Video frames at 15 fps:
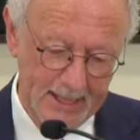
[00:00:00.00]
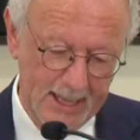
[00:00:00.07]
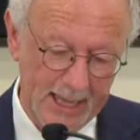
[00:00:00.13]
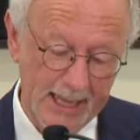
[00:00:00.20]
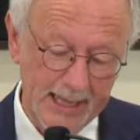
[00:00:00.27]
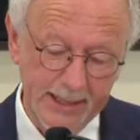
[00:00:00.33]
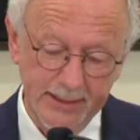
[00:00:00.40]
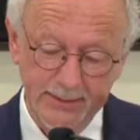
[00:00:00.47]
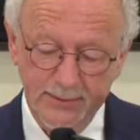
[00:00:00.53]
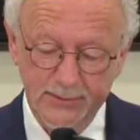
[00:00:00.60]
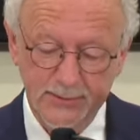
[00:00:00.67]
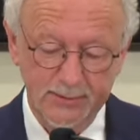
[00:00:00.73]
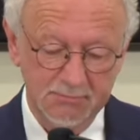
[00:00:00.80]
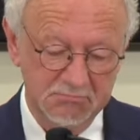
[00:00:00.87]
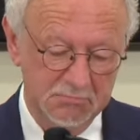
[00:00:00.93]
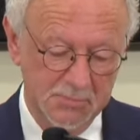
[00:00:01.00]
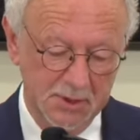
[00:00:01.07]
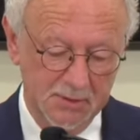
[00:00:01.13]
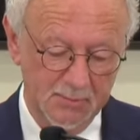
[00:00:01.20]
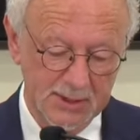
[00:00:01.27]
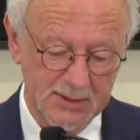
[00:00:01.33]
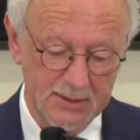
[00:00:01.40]
And there
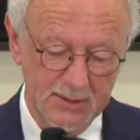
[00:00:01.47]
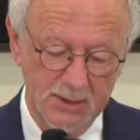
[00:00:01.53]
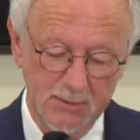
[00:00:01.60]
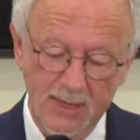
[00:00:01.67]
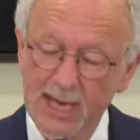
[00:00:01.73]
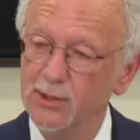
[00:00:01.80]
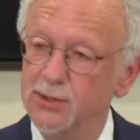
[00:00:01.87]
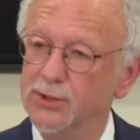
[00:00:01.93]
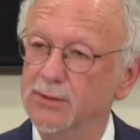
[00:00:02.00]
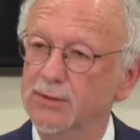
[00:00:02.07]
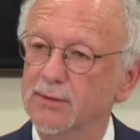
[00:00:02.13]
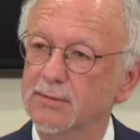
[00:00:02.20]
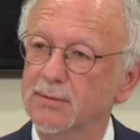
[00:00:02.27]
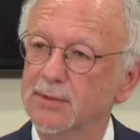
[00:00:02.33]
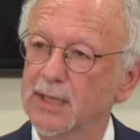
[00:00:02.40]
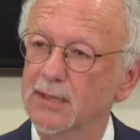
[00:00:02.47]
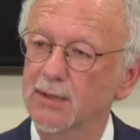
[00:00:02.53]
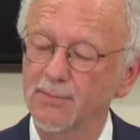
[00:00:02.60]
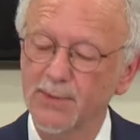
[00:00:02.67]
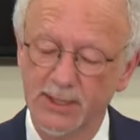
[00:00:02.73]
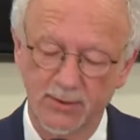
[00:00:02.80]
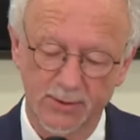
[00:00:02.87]
was no action taken
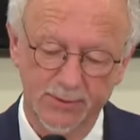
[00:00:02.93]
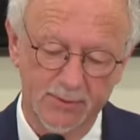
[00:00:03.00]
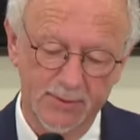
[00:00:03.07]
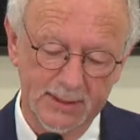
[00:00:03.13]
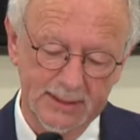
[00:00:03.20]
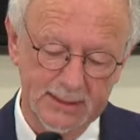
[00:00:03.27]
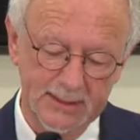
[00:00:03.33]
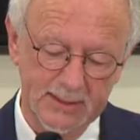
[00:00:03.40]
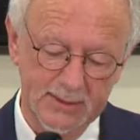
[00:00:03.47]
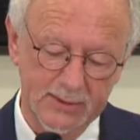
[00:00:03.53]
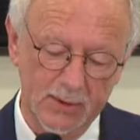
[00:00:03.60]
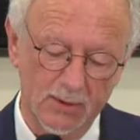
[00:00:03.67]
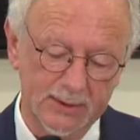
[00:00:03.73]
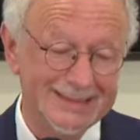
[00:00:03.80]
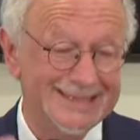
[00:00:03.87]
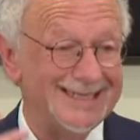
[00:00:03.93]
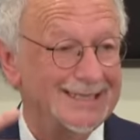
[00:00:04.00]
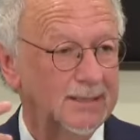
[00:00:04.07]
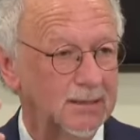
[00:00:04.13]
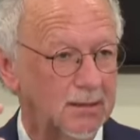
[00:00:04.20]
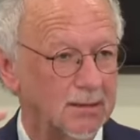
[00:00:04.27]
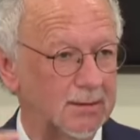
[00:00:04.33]
by authorities
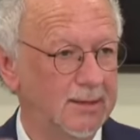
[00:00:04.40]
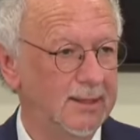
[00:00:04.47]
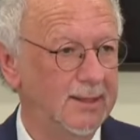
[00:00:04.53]
until